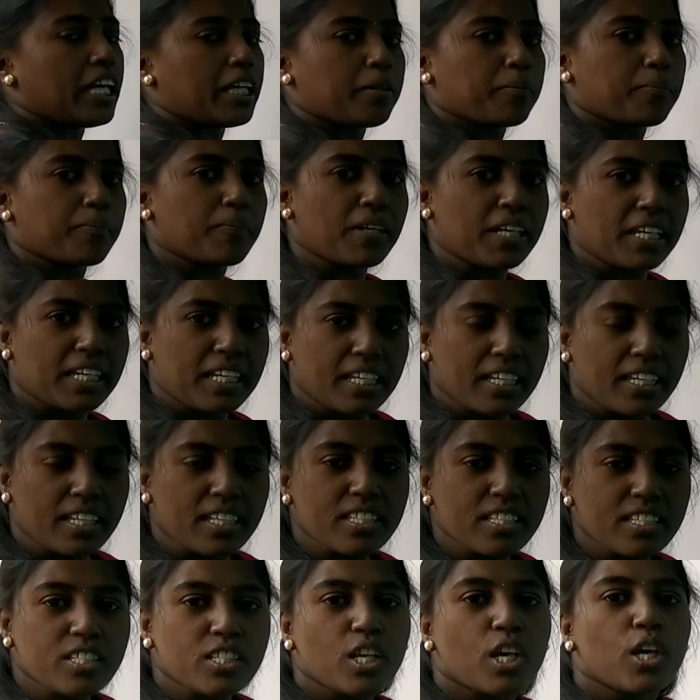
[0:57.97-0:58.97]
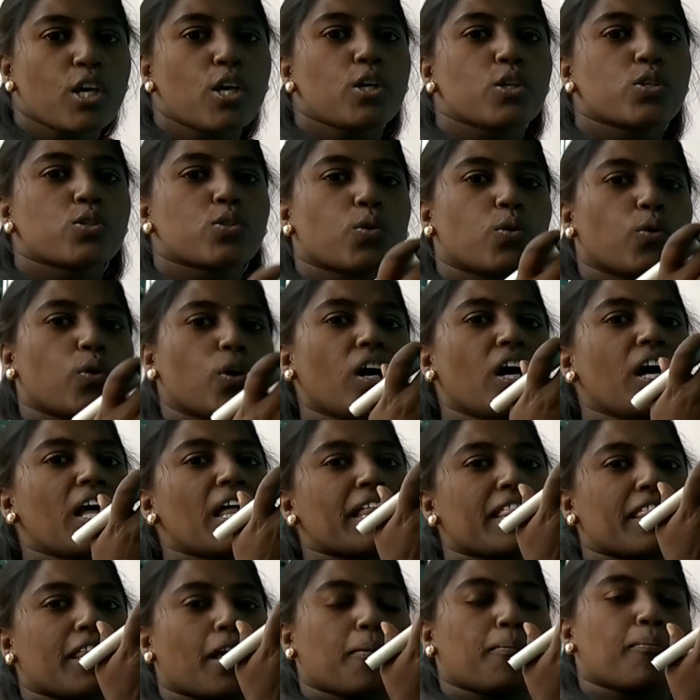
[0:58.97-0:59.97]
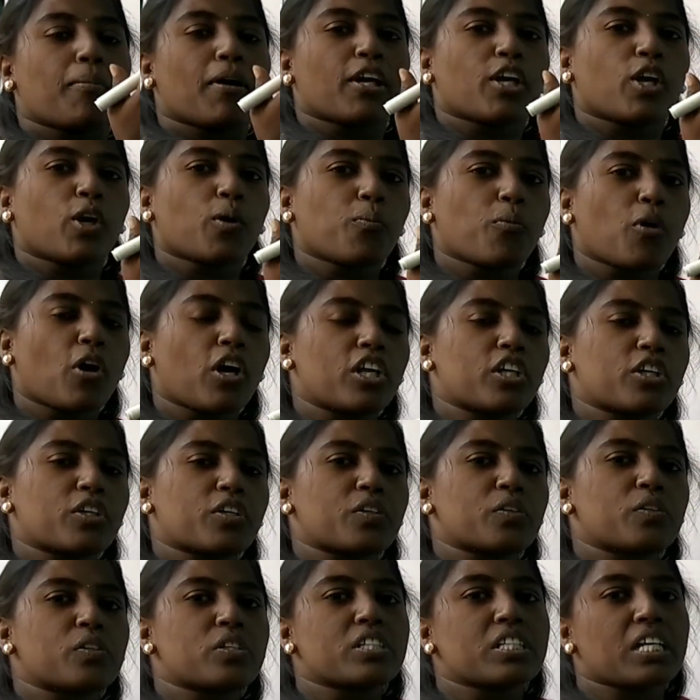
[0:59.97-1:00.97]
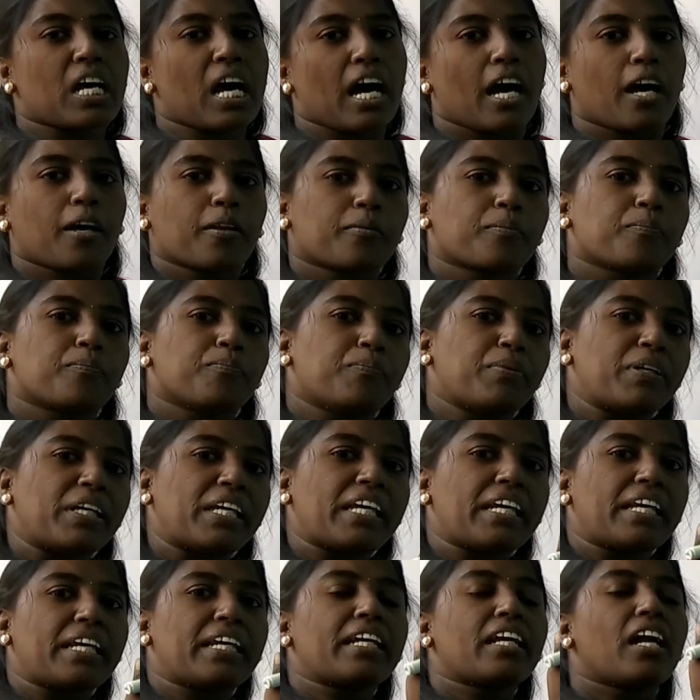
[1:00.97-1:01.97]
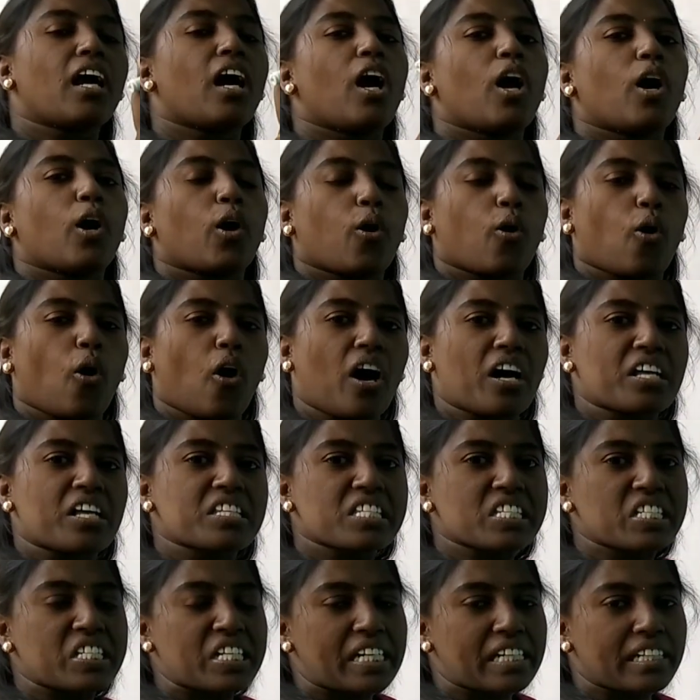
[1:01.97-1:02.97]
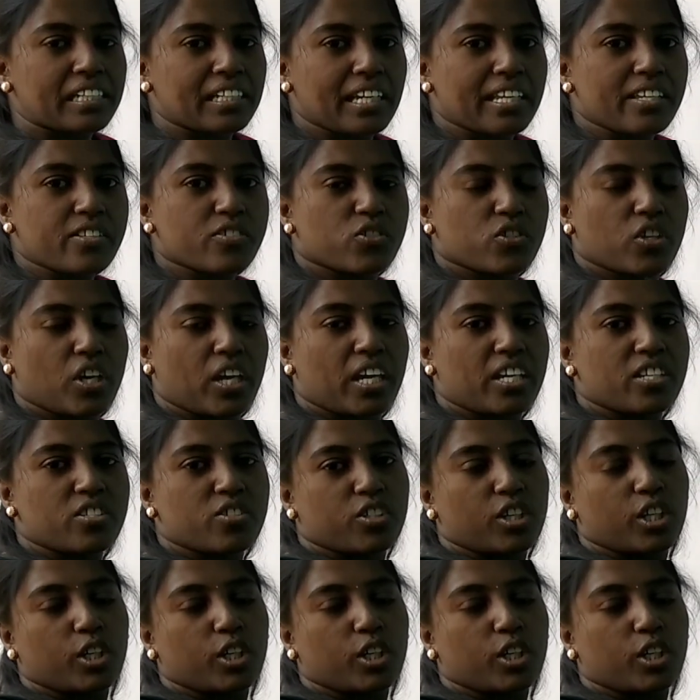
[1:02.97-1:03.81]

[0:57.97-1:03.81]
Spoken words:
That means, so the biomolecules are being constantly changed